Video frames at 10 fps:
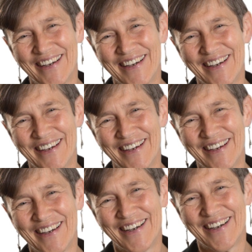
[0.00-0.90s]
for a,
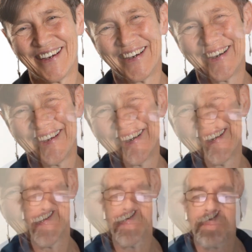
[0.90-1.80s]
special volume of.
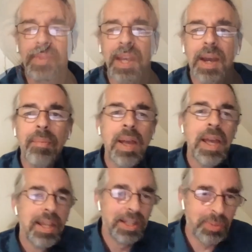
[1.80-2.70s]

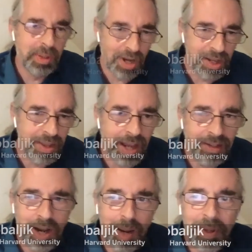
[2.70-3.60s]
Um, this was on
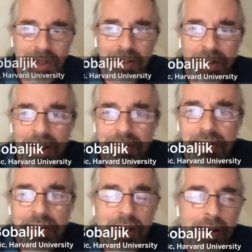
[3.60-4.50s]
that topic on
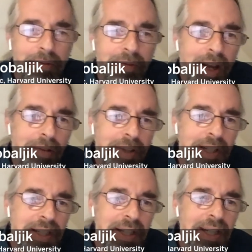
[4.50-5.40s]
loss of
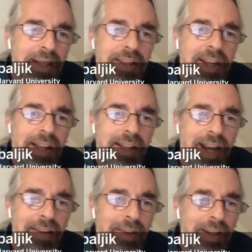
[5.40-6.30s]
uh, V to T in
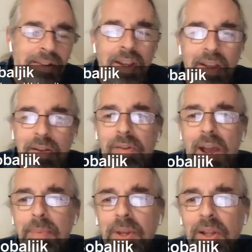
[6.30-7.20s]
Scandinavian.
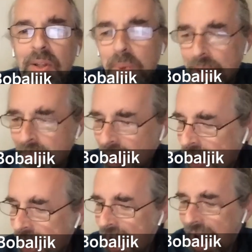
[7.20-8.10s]
Fabulous
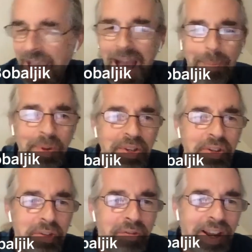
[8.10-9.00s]
paper. I
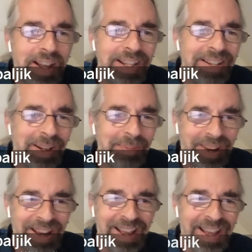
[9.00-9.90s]
happened to find
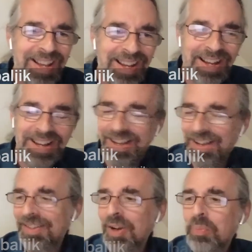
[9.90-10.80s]
on my
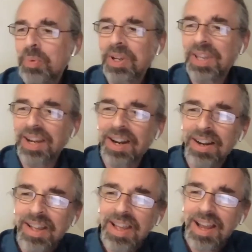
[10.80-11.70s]
uh, notebook
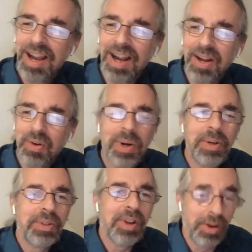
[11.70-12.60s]
here uh,
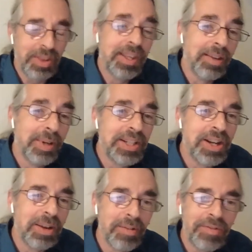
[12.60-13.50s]
quote or the
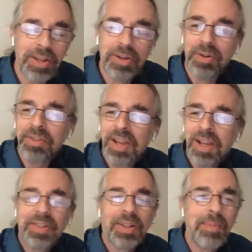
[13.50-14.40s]
original
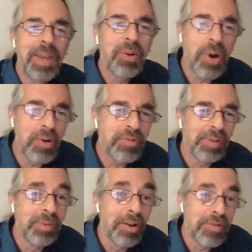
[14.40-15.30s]
reviews. So let me
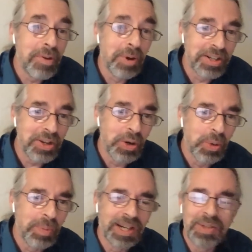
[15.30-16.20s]
quote from reviewer
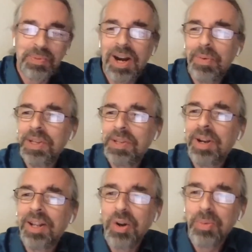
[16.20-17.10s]
two because we
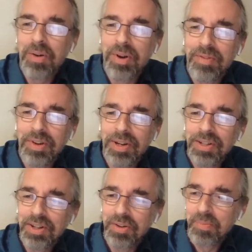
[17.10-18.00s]
always want to know about
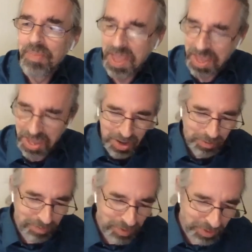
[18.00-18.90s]
reviewer two.
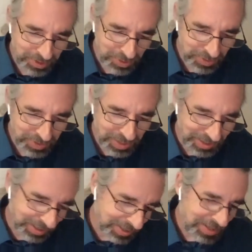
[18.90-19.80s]
Reviewer two
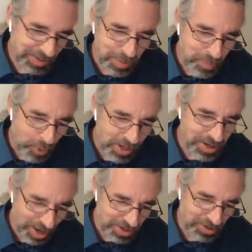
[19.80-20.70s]
said, "This is an
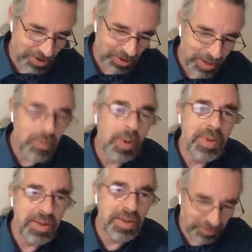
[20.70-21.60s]
important article. It
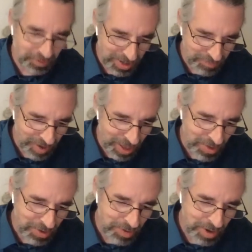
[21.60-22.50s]
will be of great
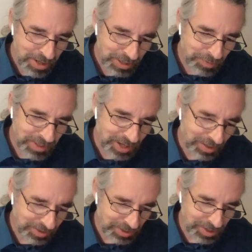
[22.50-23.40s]
value, and the
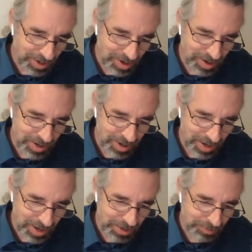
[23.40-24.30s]
results are,
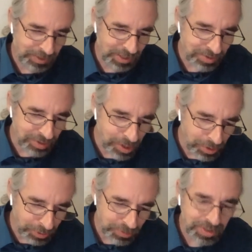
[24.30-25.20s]
are uh, results
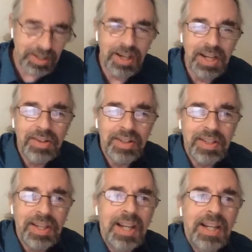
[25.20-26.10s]
and conclusions are
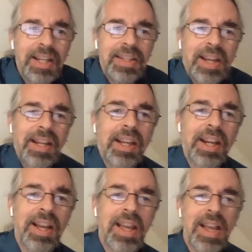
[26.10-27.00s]
interesting and
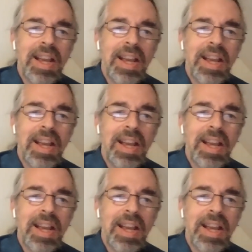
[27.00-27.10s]
exciting."